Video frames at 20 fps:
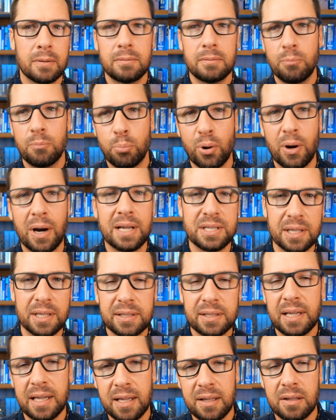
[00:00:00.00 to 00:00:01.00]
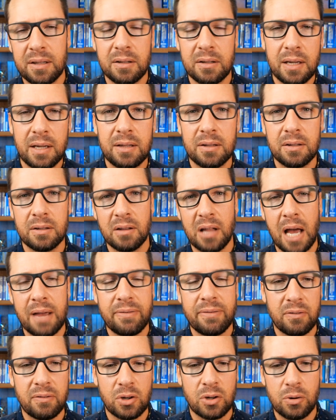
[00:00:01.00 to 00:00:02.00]
present in the
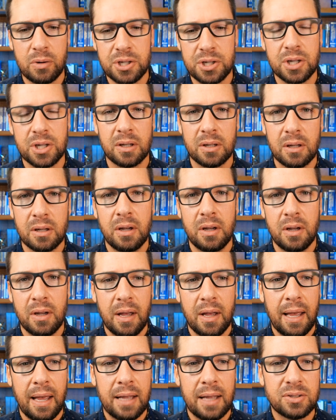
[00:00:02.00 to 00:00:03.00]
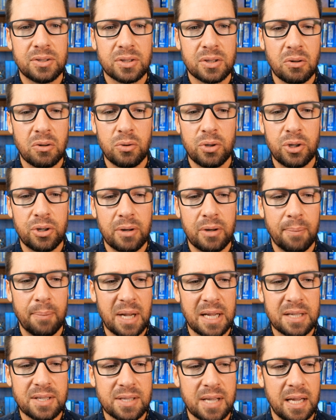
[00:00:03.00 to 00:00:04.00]
life of a Christian. And so I'm
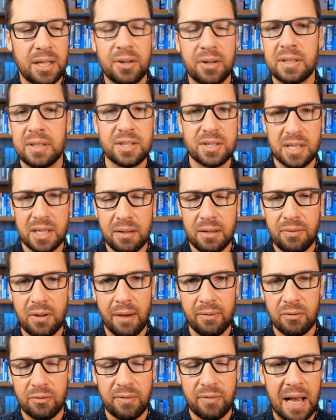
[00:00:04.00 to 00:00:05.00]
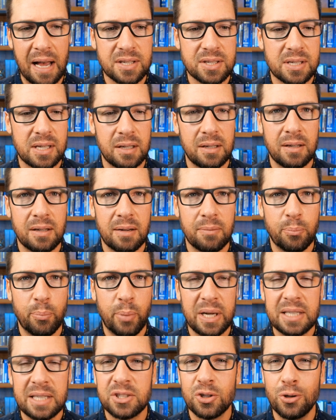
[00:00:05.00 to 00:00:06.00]
not saying you're in sin if you haven't fasted,
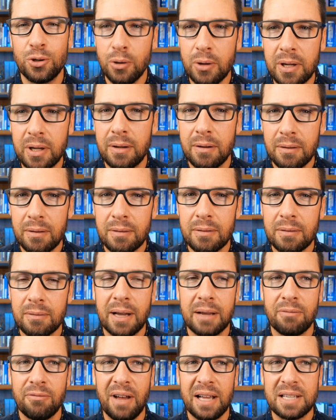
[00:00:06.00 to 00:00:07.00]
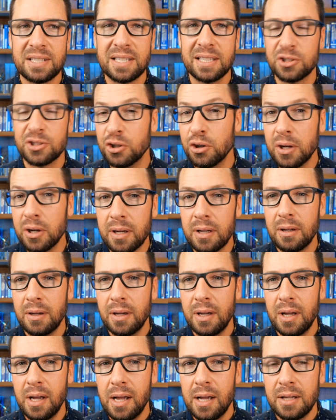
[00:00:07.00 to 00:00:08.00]
but it's good. Like fasting's good.
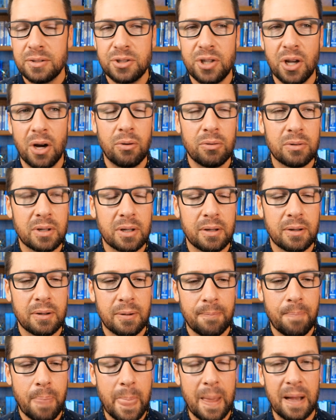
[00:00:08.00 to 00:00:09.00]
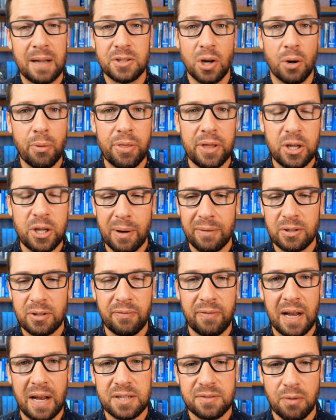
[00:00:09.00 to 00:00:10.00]
I don't think you have to
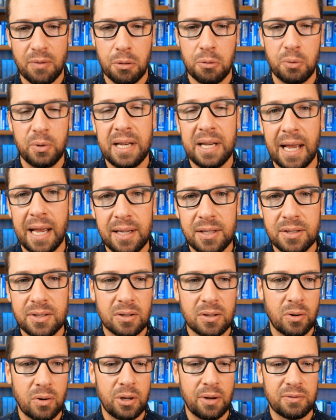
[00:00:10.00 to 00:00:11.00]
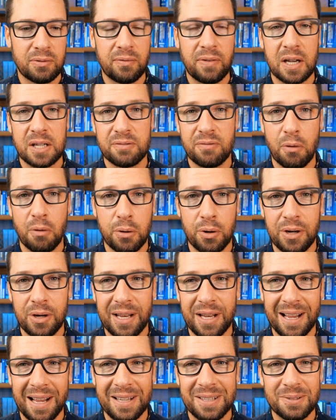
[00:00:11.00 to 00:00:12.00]
fast for 3 days or you have to fast for 30
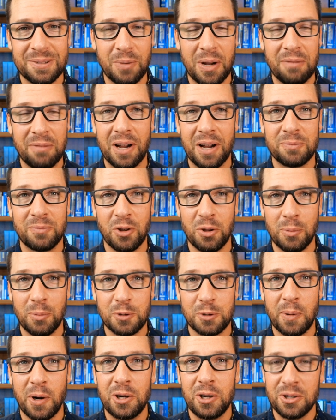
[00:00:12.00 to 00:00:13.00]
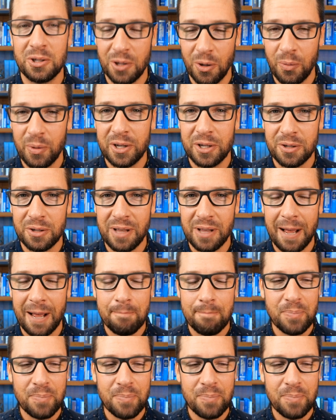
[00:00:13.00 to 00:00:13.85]
days. In fact, for the most part, you don't want to do that.